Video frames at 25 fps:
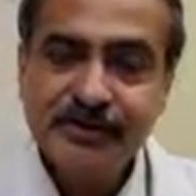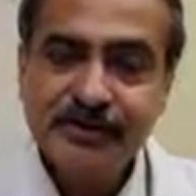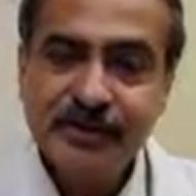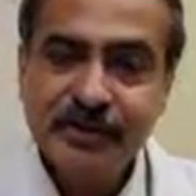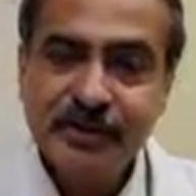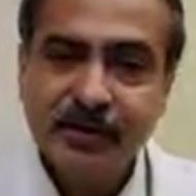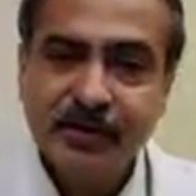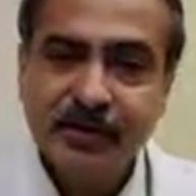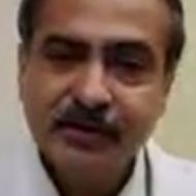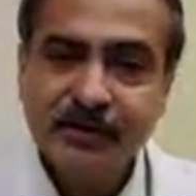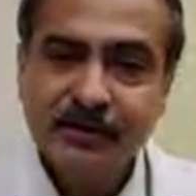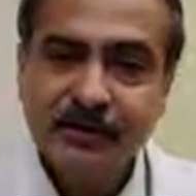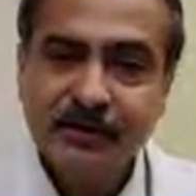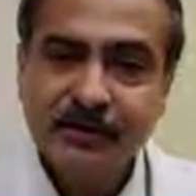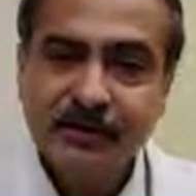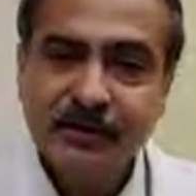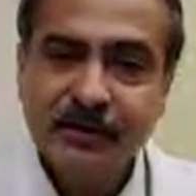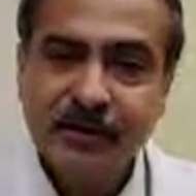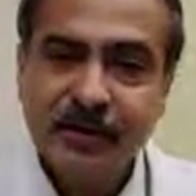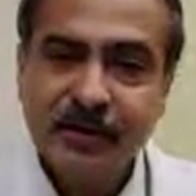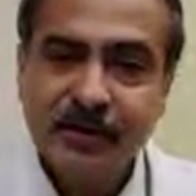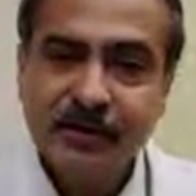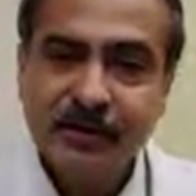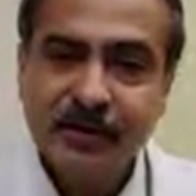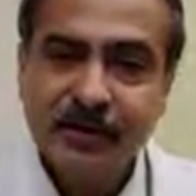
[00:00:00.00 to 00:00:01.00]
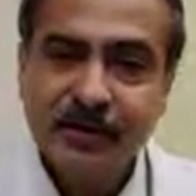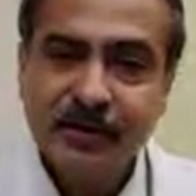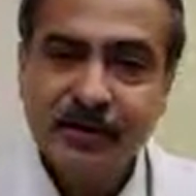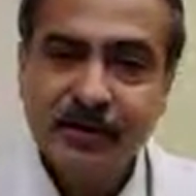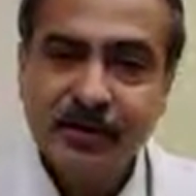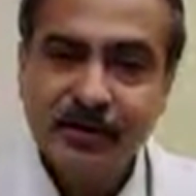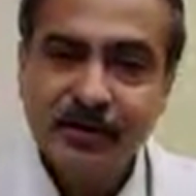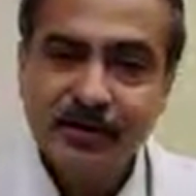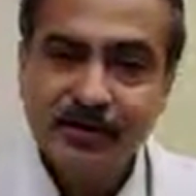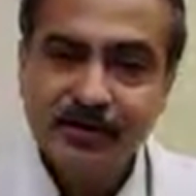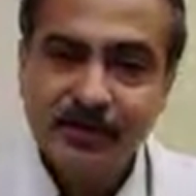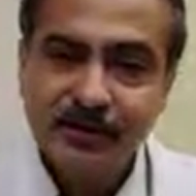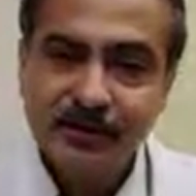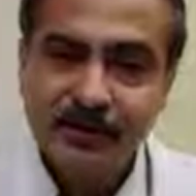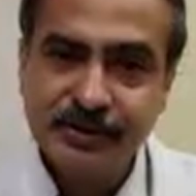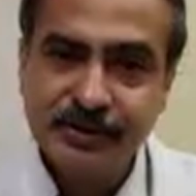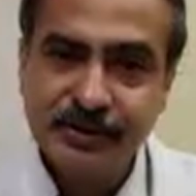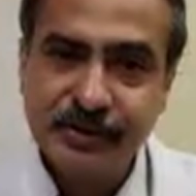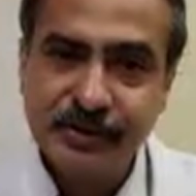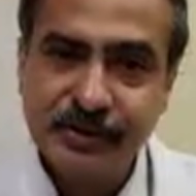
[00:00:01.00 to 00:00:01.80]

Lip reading: one of the complication